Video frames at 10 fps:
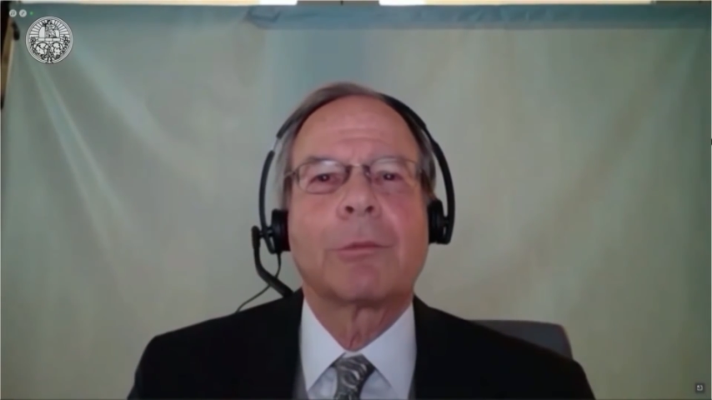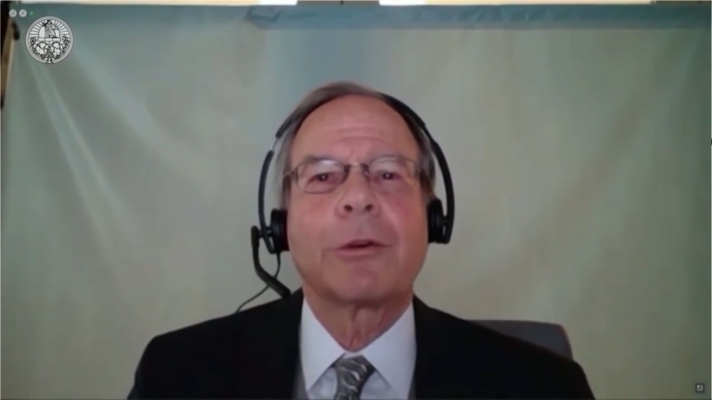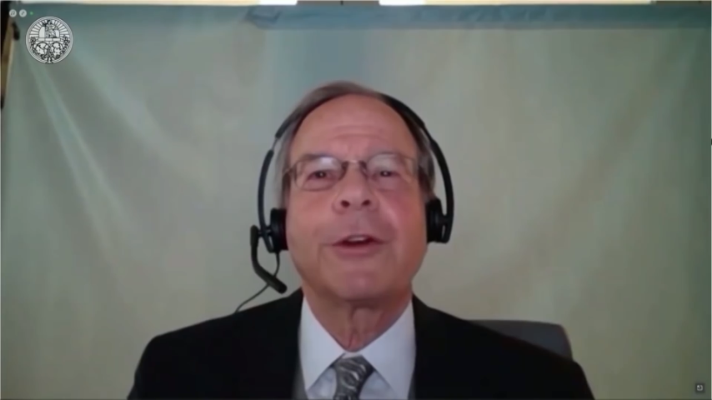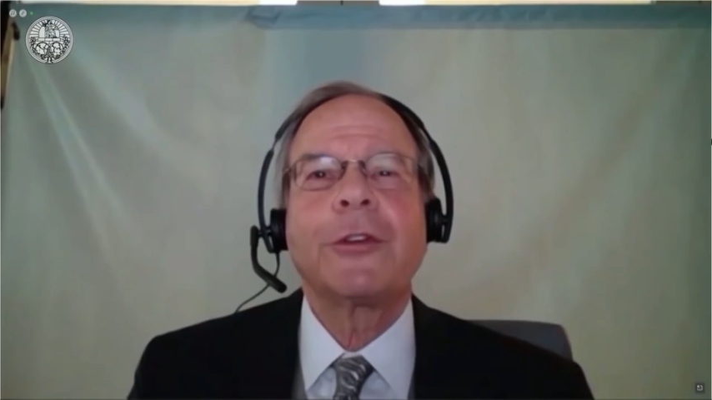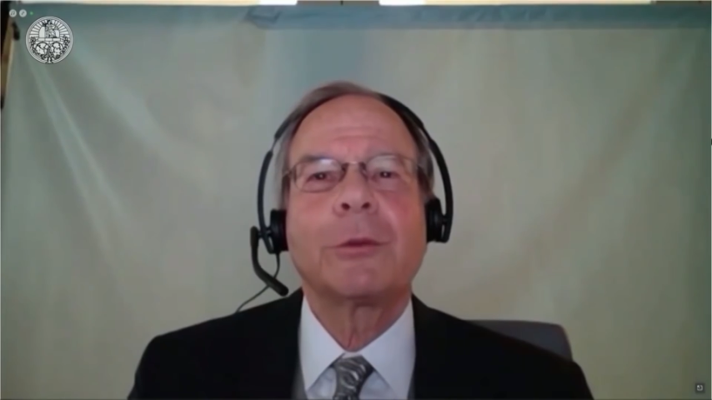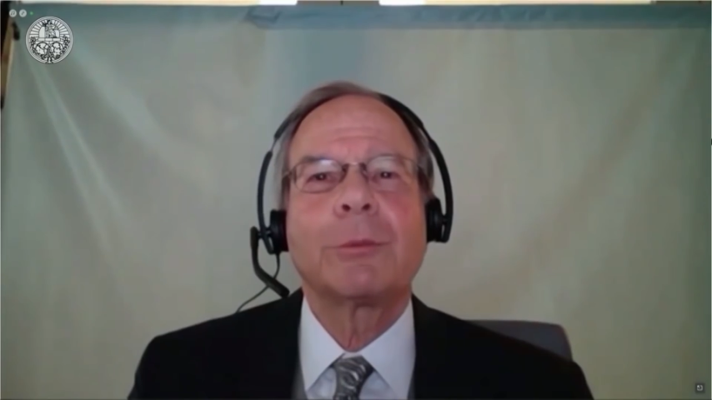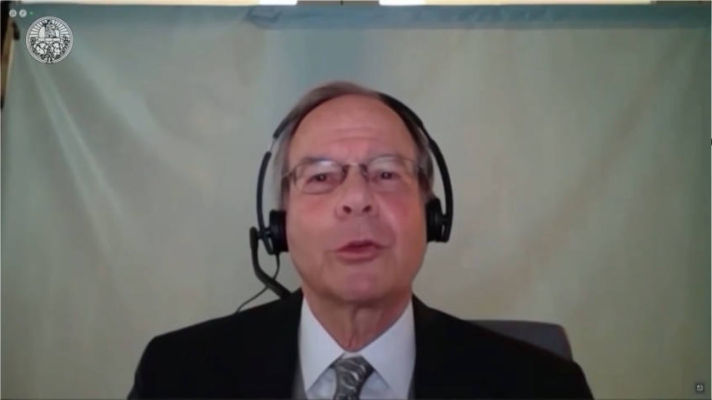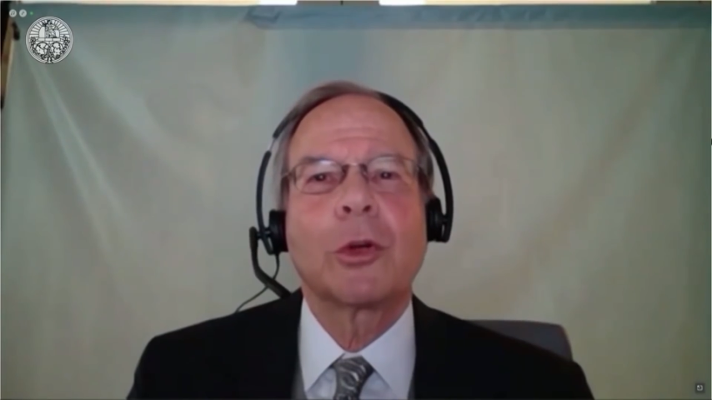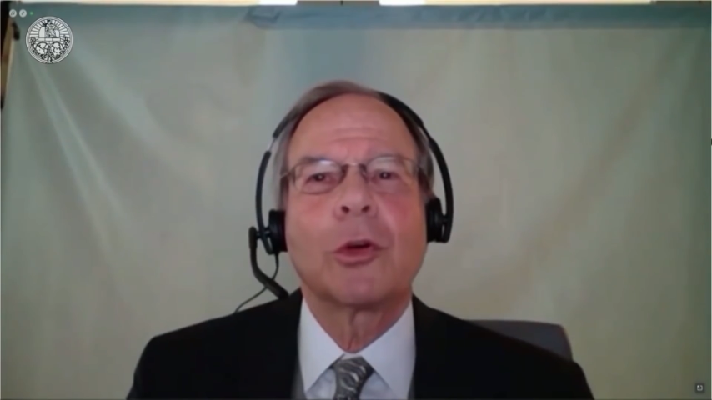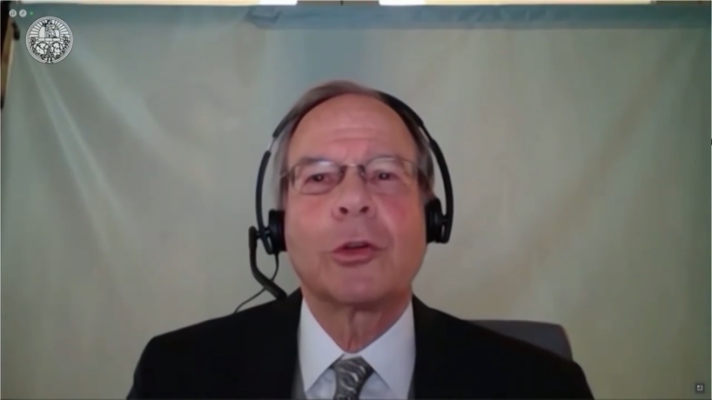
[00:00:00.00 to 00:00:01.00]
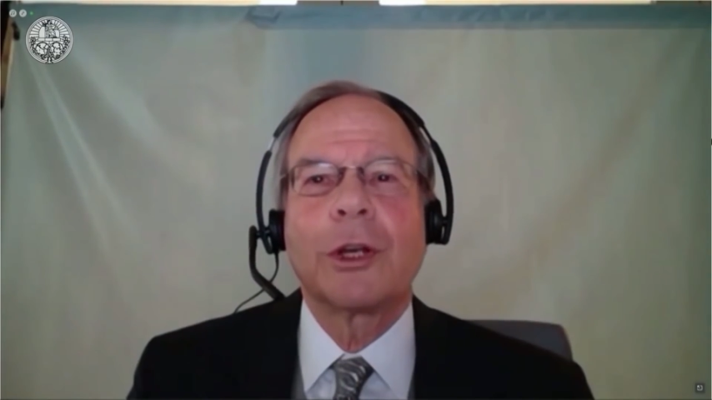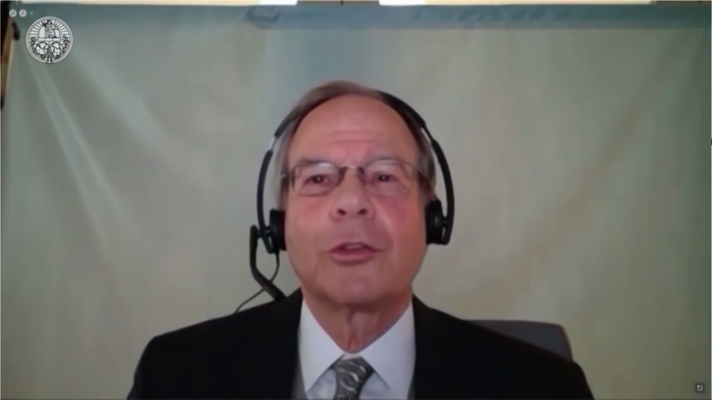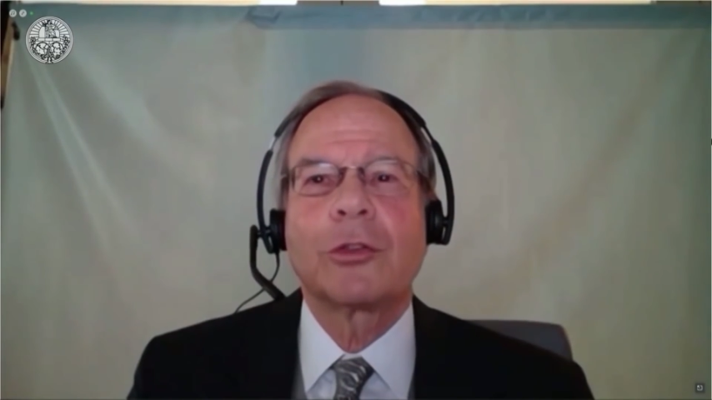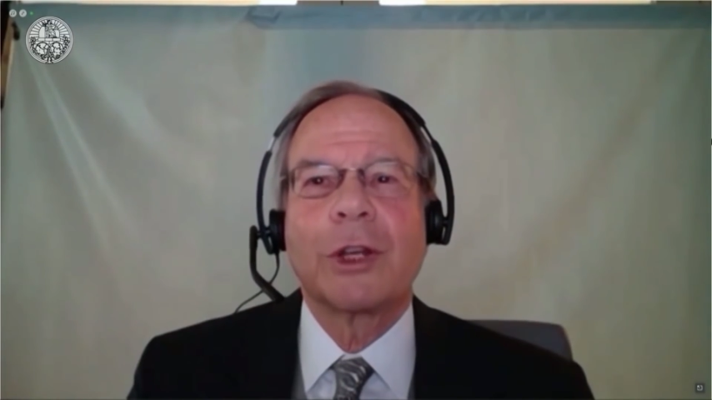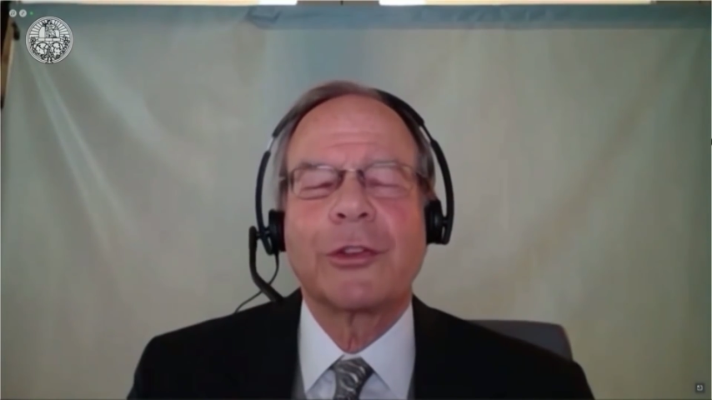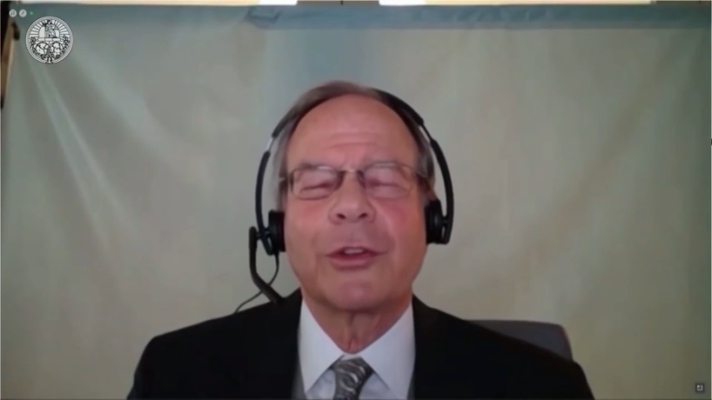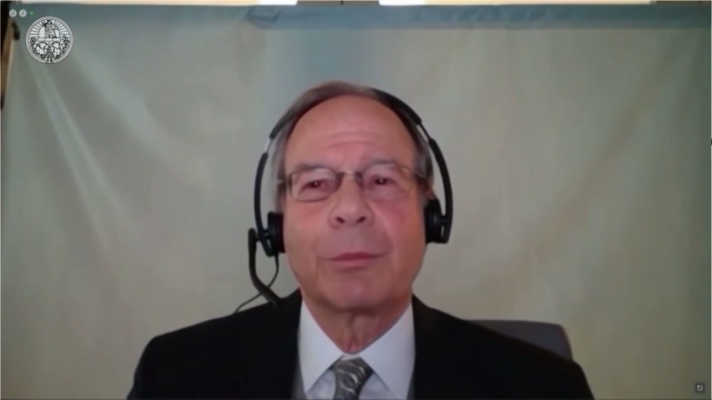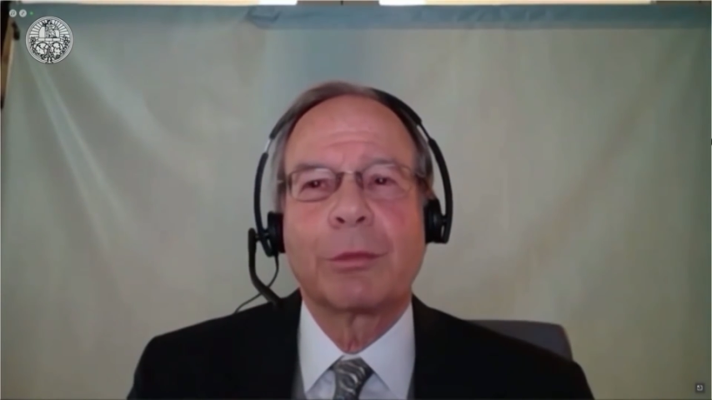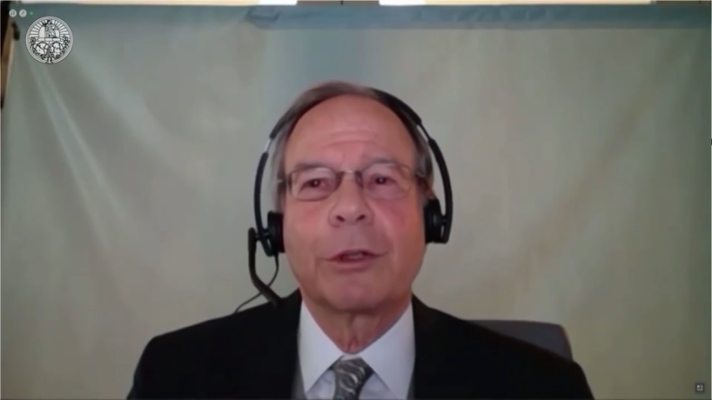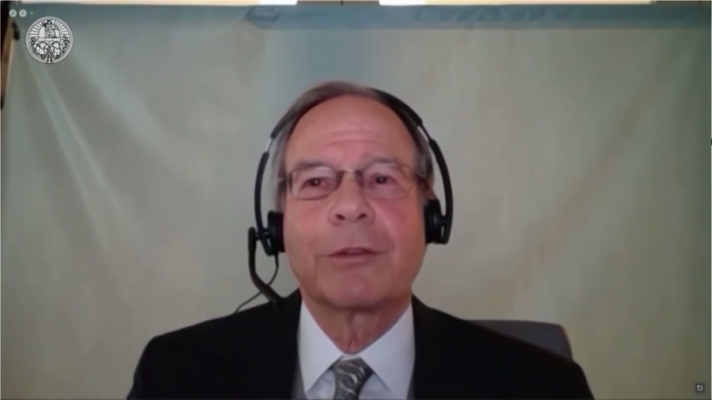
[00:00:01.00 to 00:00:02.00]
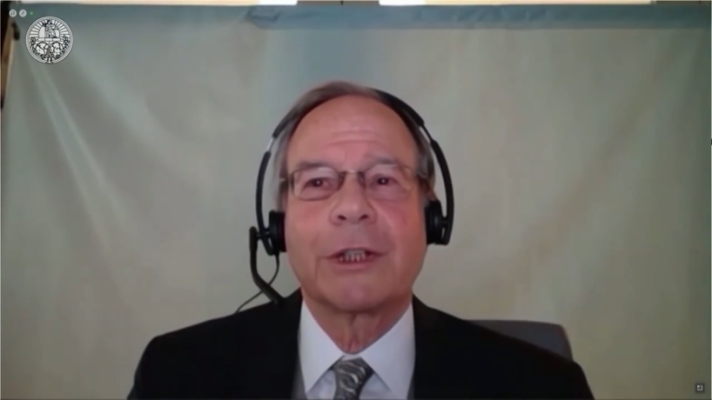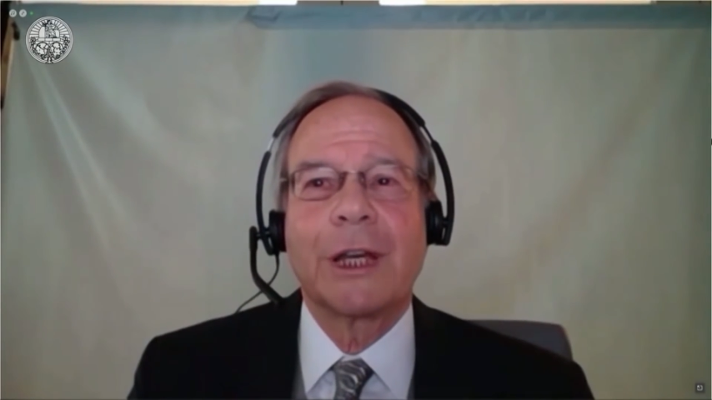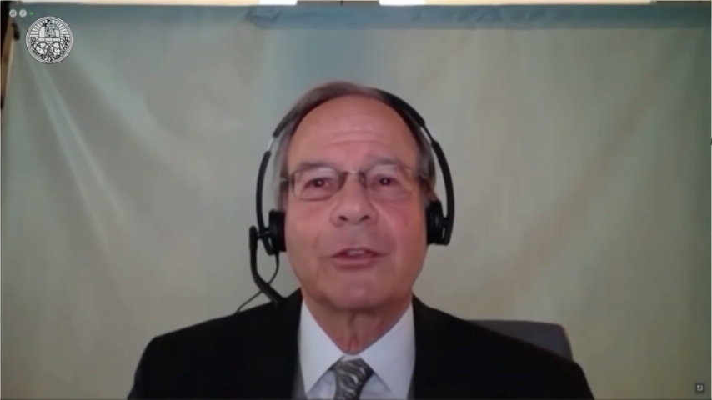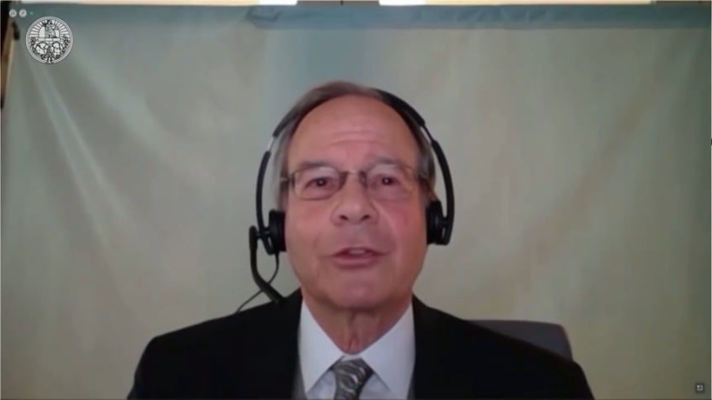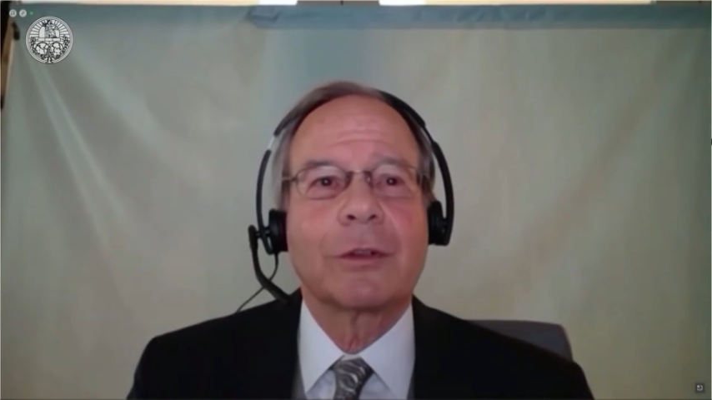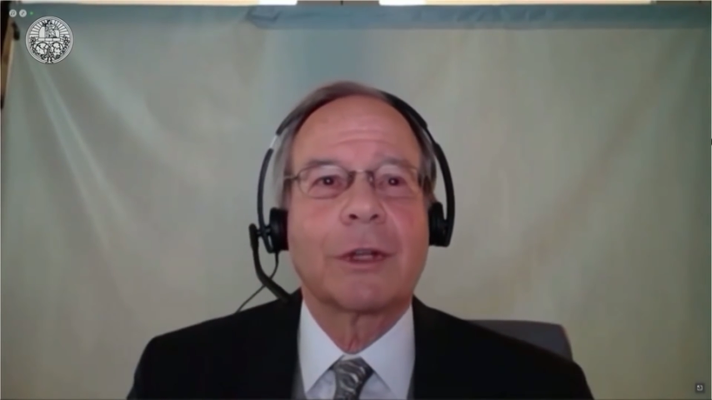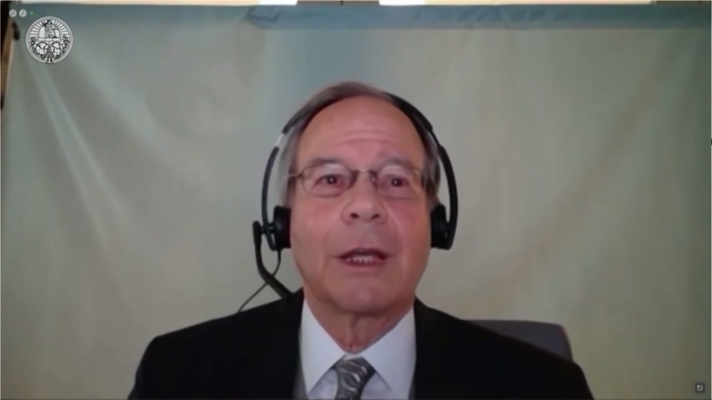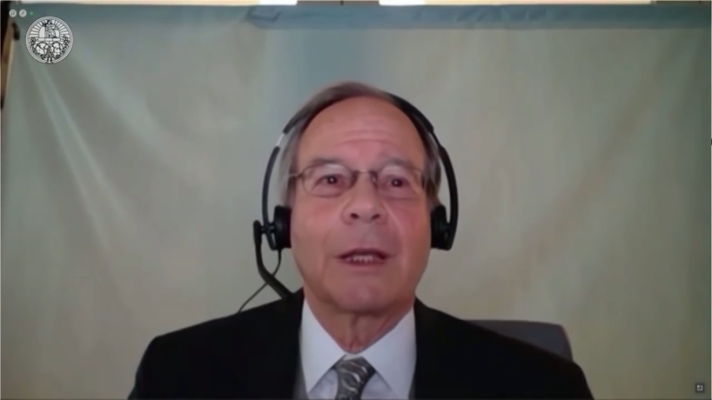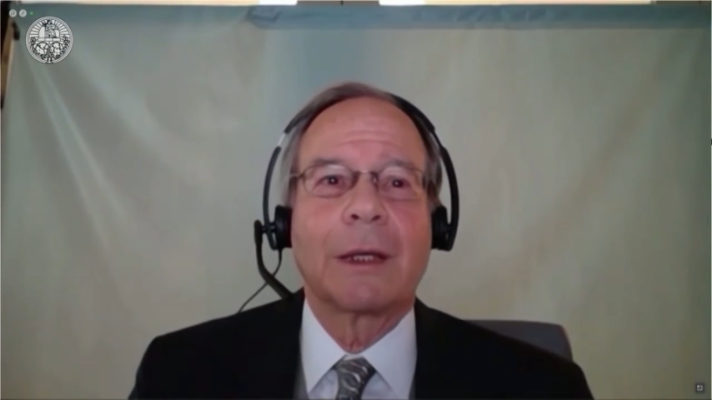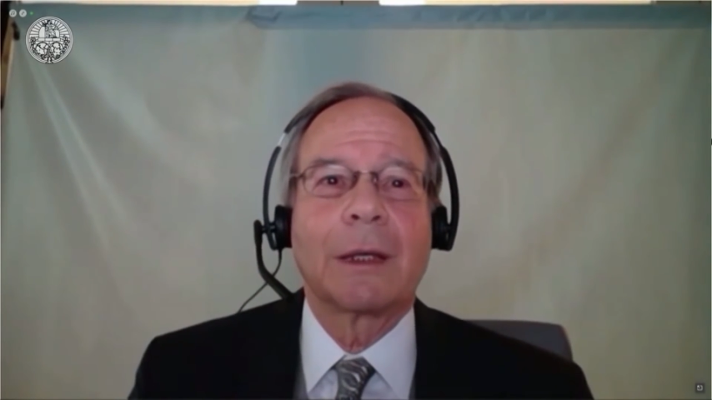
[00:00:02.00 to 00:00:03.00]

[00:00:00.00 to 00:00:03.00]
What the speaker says: Professor Marone addressed them briefly yesterday.